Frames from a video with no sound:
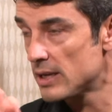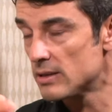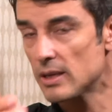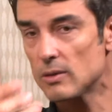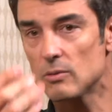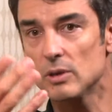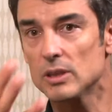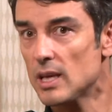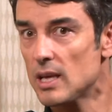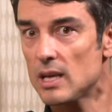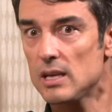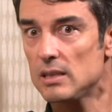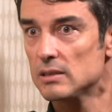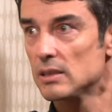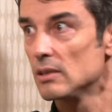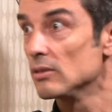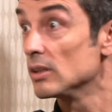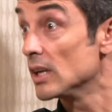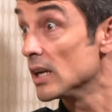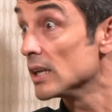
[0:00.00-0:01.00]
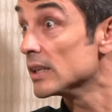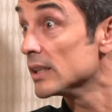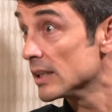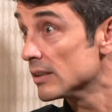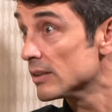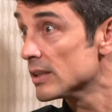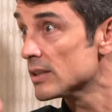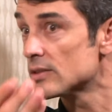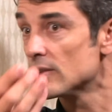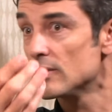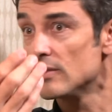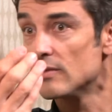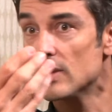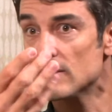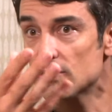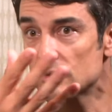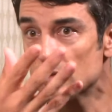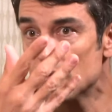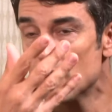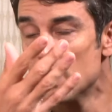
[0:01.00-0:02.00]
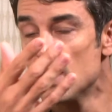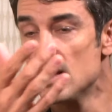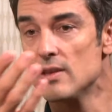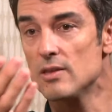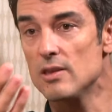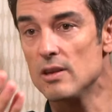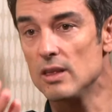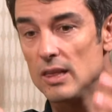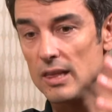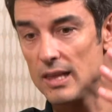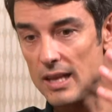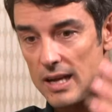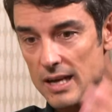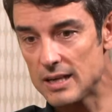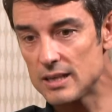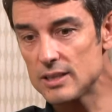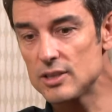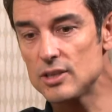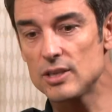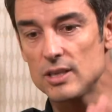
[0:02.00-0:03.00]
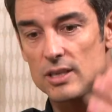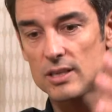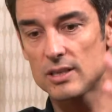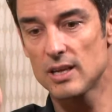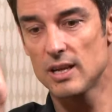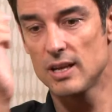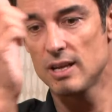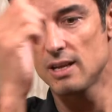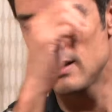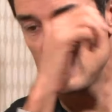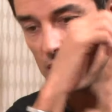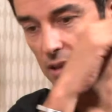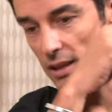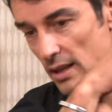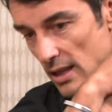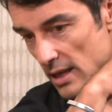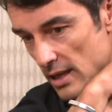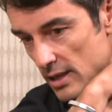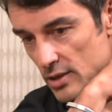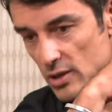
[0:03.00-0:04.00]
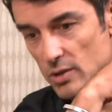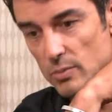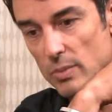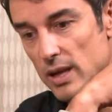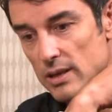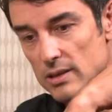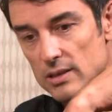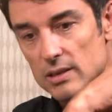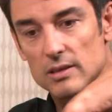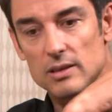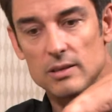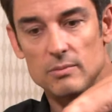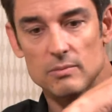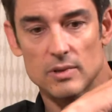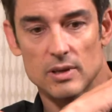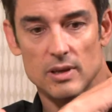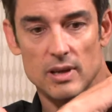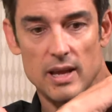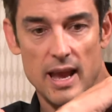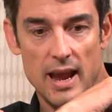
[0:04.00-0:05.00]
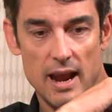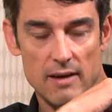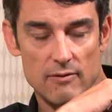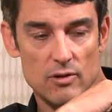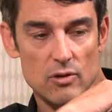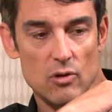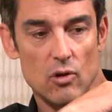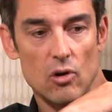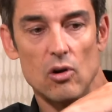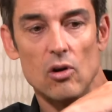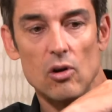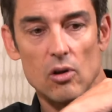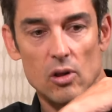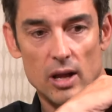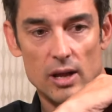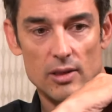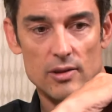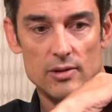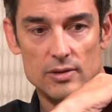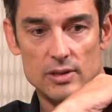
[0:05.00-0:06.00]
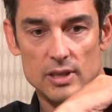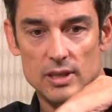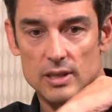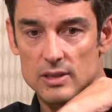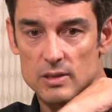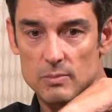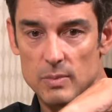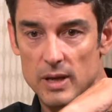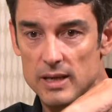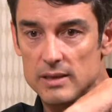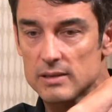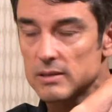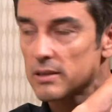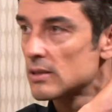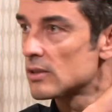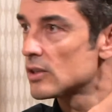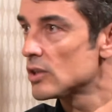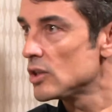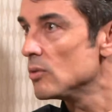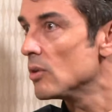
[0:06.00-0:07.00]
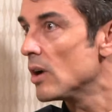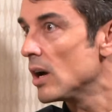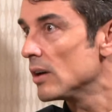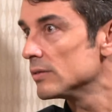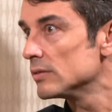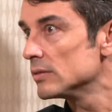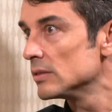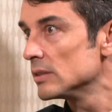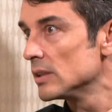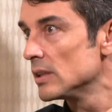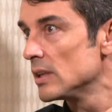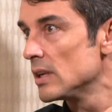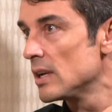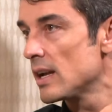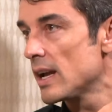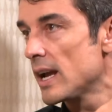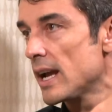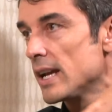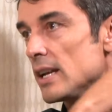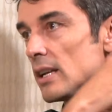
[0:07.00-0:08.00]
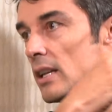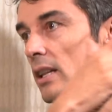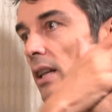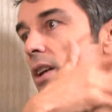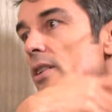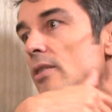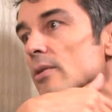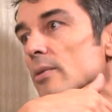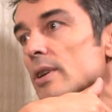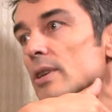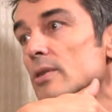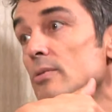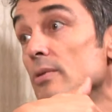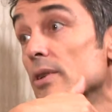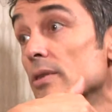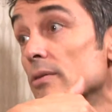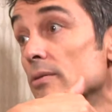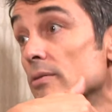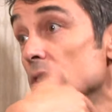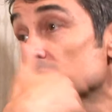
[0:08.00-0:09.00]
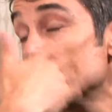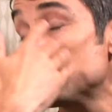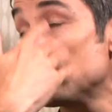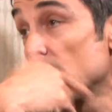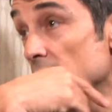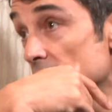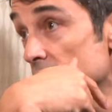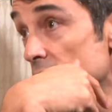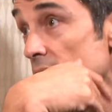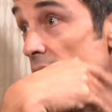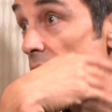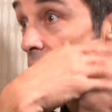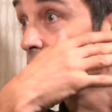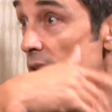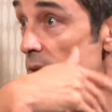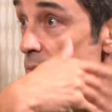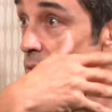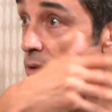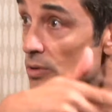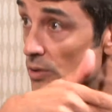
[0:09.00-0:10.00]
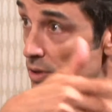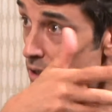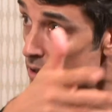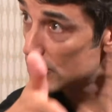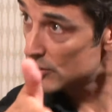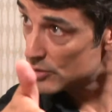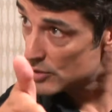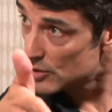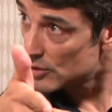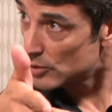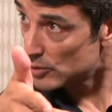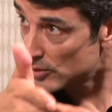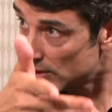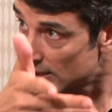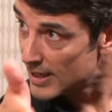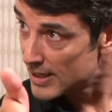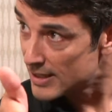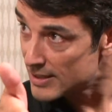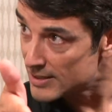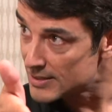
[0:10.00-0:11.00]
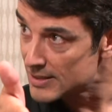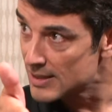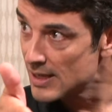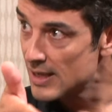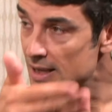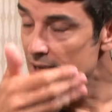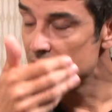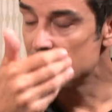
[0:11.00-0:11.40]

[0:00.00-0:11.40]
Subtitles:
And he's like, what the hell's going on here, right? So you've got sort of the largest pendulum, all others in the space cue off. And in a lot of ways, what respiration and respiratory control does